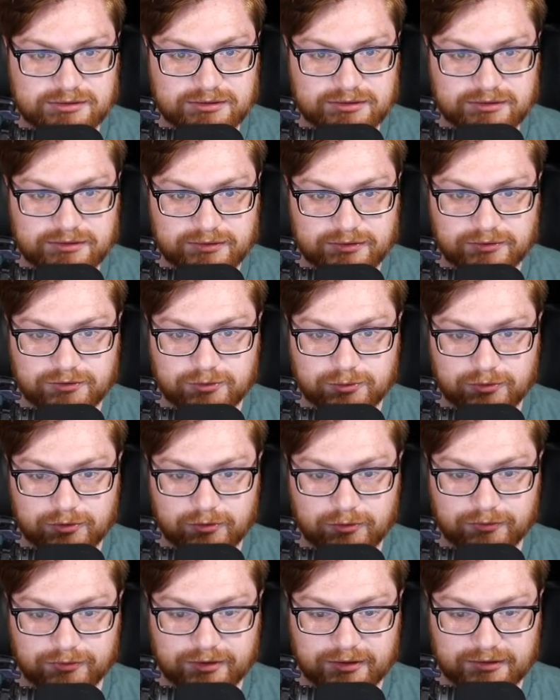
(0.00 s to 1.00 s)
they're doing their
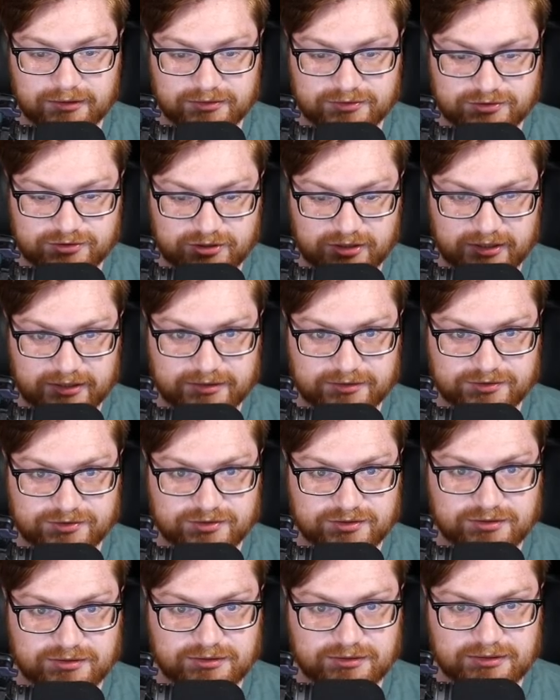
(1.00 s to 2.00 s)
own thing. Let's try and
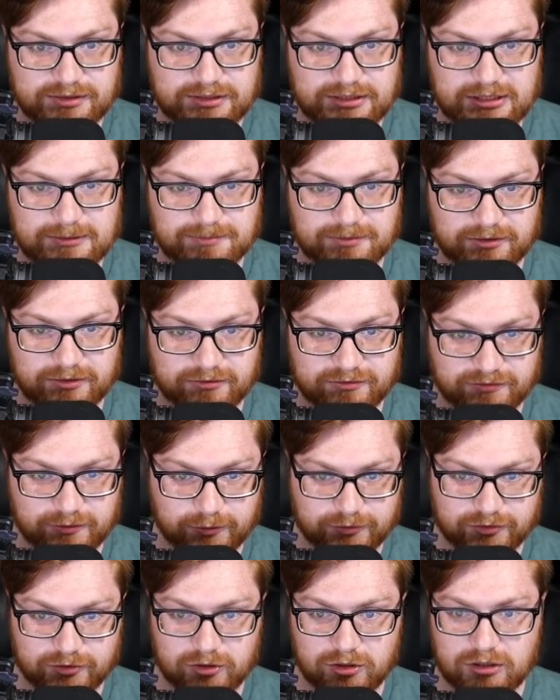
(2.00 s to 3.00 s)
keep the
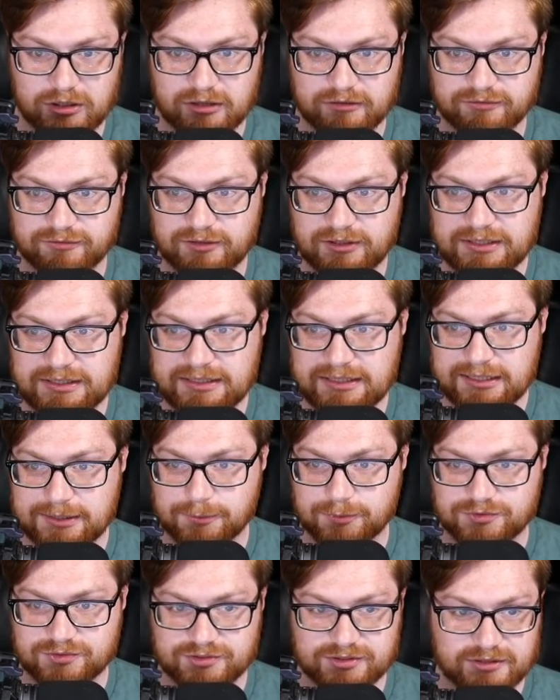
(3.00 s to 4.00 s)
filter off and
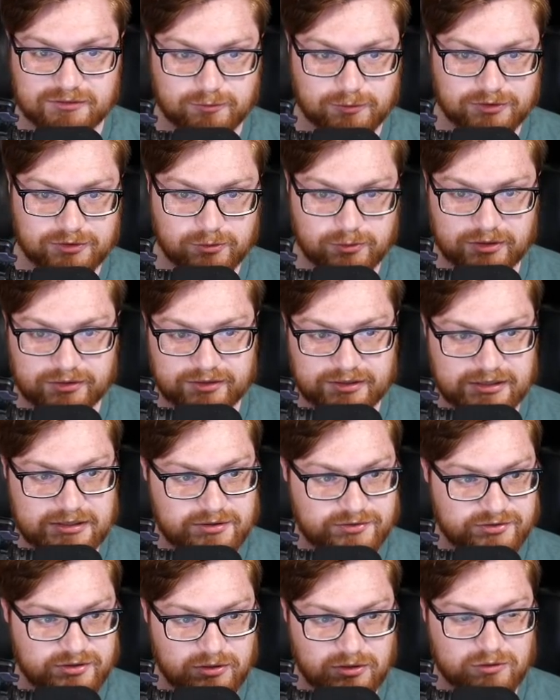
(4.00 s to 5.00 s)
we'll see if we do anything
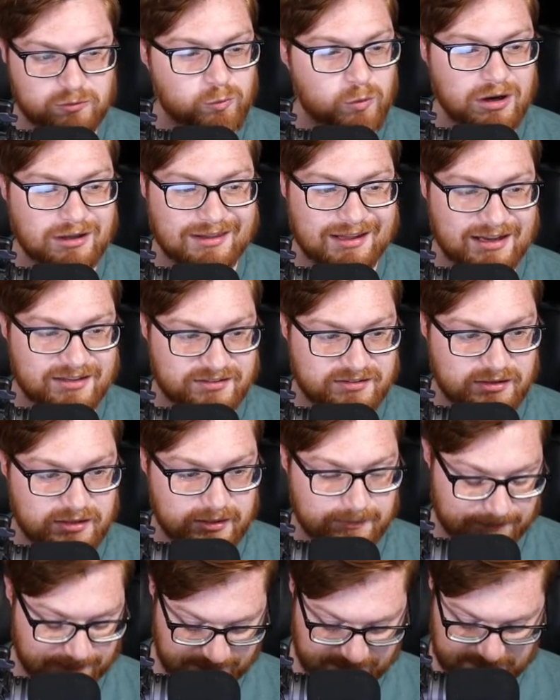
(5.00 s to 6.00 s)
else. One last
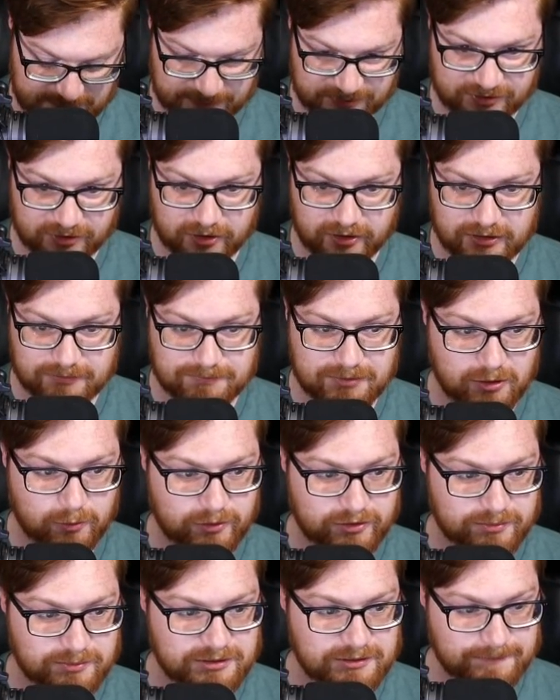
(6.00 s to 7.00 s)
time. I'm sorry, bear
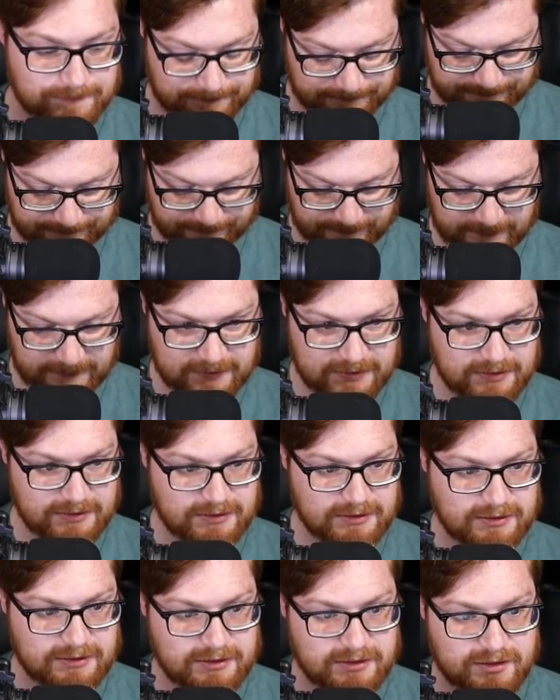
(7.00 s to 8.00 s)
with me.
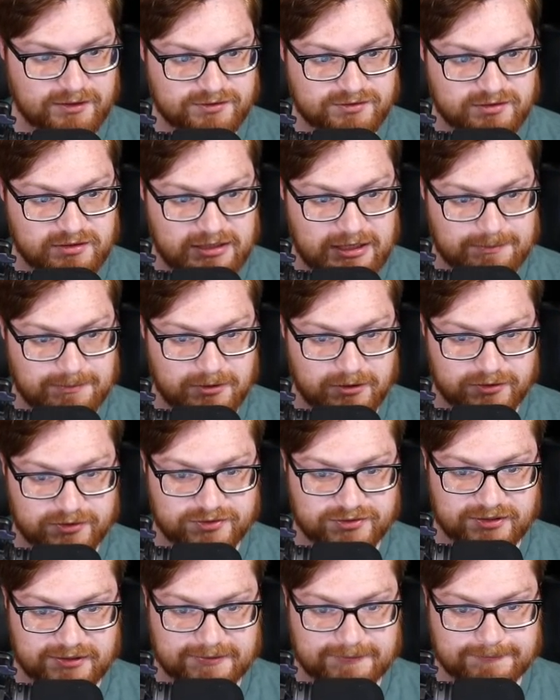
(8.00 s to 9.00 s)
Slap all
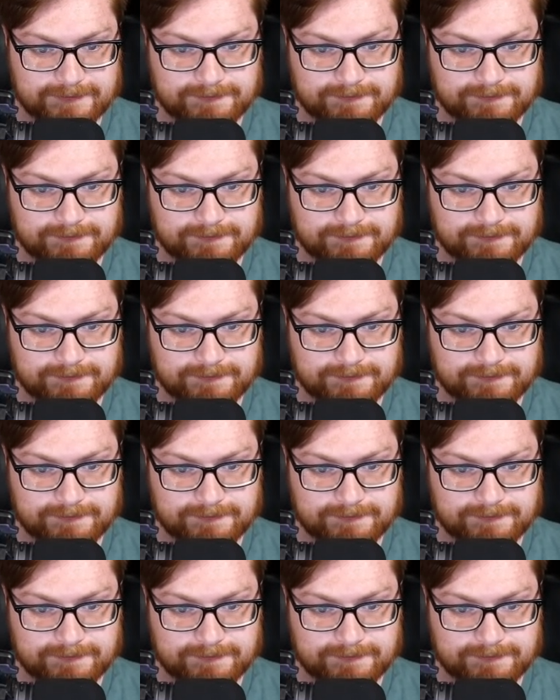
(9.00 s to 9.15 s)
this in